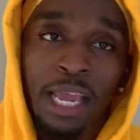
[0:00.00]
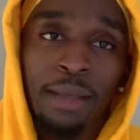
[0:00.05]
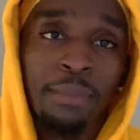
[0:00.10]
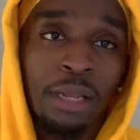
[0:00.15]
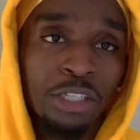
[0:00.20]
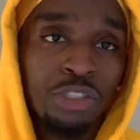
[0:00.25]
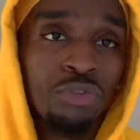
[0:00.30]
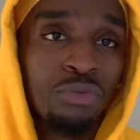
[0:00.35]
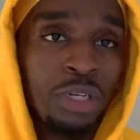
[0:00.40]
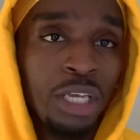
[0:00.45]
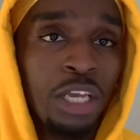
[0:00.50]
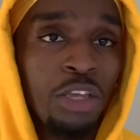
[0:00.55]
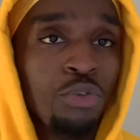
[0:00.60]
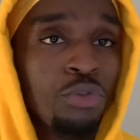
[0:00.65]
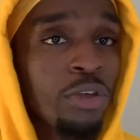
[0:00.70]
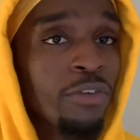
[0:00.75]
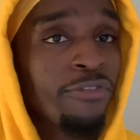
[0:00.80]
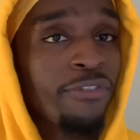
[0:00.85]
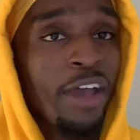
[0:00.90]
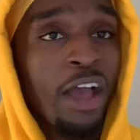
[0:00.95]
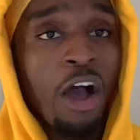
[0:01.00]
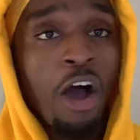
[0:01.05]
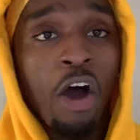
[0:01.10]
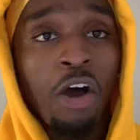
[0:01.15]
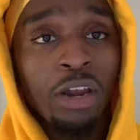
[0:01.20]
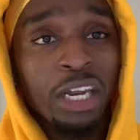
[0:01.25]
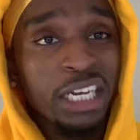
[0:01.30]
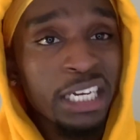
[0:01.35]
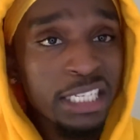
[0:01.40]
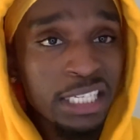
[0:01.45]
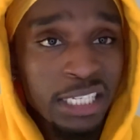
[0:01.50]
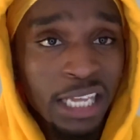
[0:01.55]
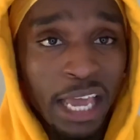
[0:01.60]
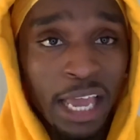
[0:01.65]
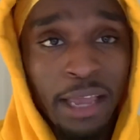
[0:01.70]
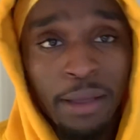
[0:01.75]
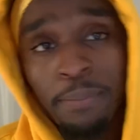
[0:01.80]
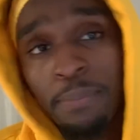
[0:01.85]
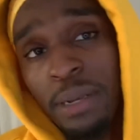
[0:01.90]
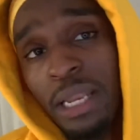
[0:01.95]
that you need, you can find all in the
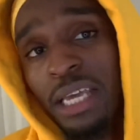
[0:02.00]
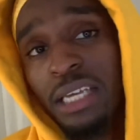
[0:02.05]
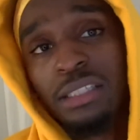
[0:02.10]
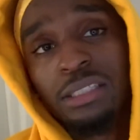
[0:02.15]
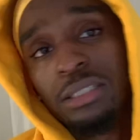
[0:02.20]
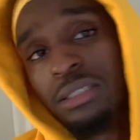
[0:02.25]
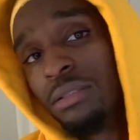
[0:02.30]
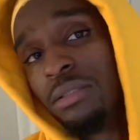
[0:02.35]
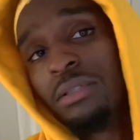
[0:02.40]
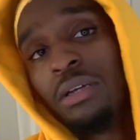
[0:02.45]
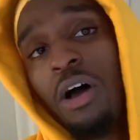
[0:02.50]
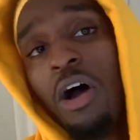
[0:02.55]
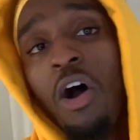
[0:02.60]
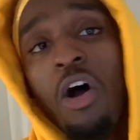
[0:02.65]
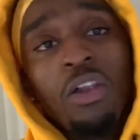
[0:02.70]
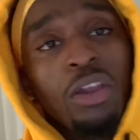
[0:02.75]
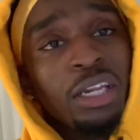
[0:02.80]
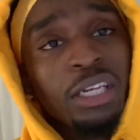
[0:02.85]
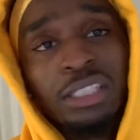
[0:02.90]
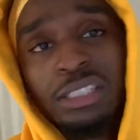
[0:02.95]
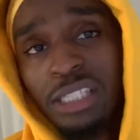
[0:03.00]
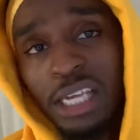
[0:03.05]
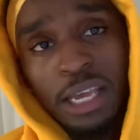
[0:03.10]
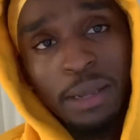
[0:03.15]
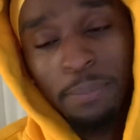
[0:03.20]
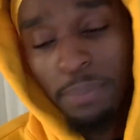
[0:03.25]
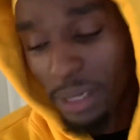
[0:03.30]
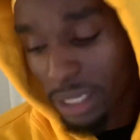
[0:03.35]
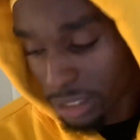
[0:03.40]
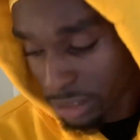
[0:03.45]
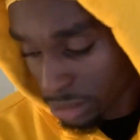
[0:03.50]
same place. All in the same place.